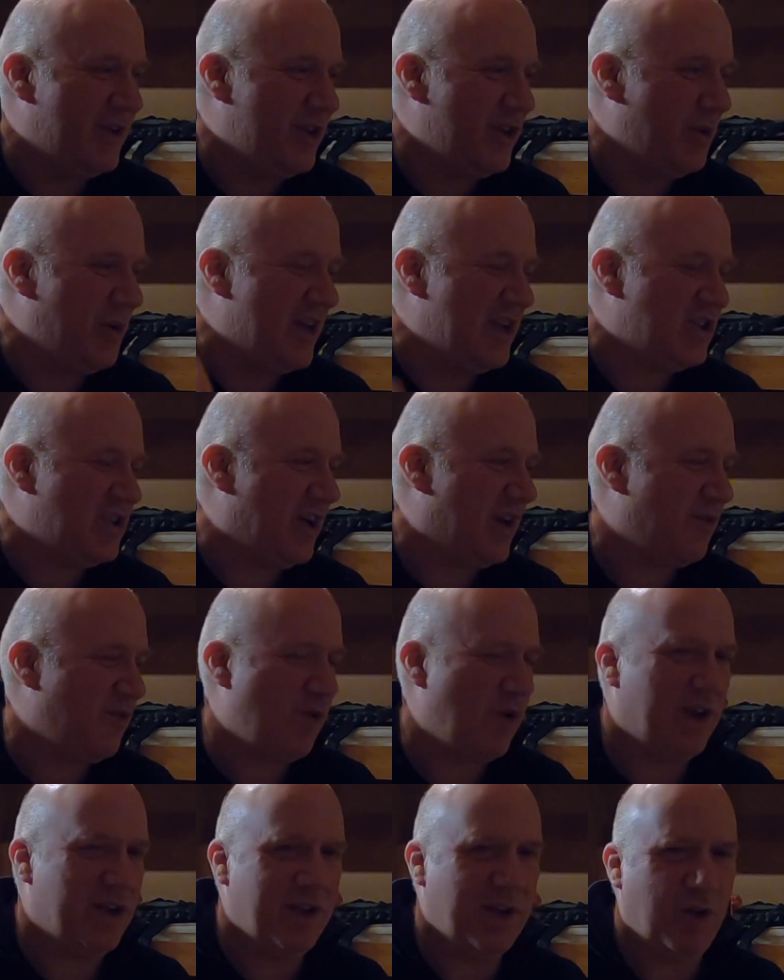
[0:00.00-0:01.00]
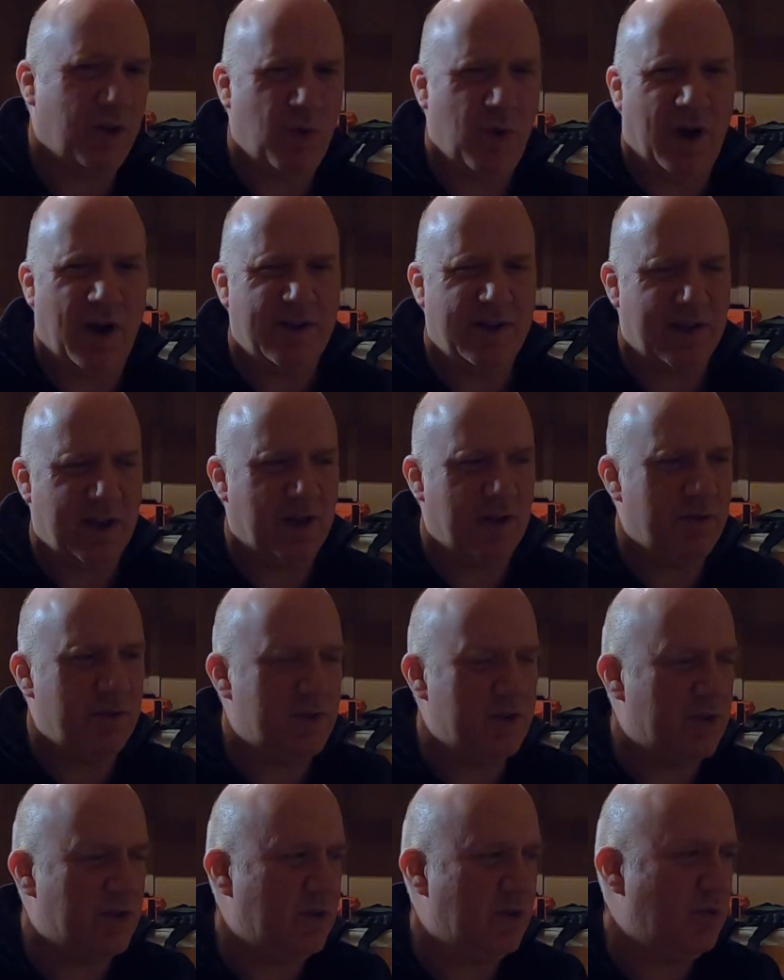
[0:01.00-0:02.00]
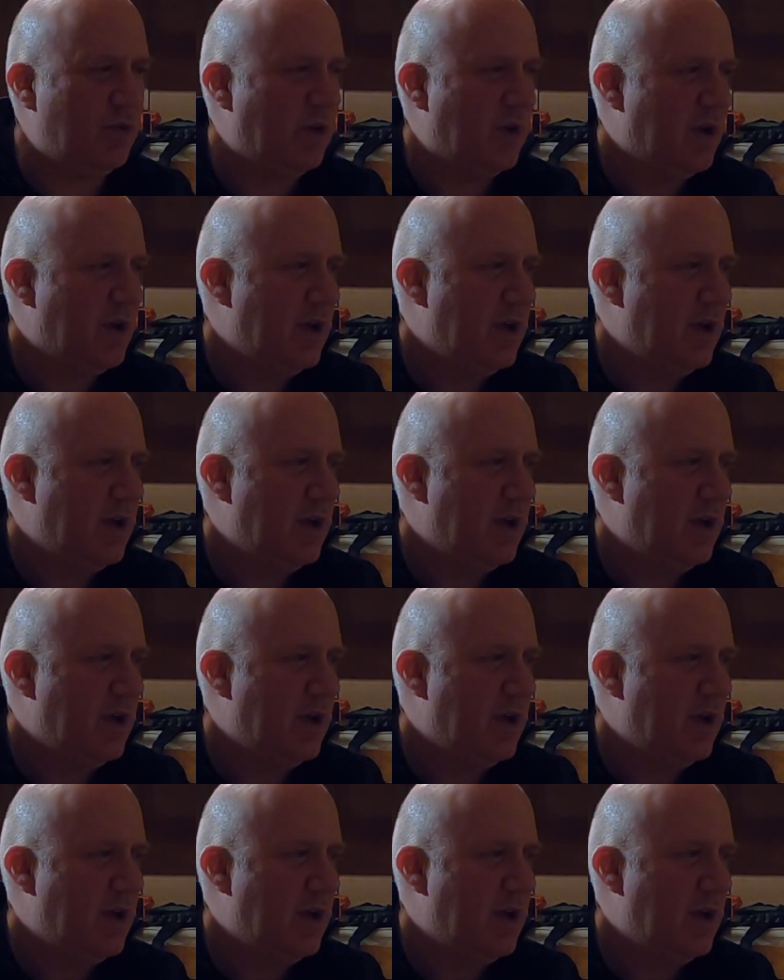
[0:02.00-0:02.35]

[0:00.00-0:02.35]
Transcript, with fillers: UHF radio right down to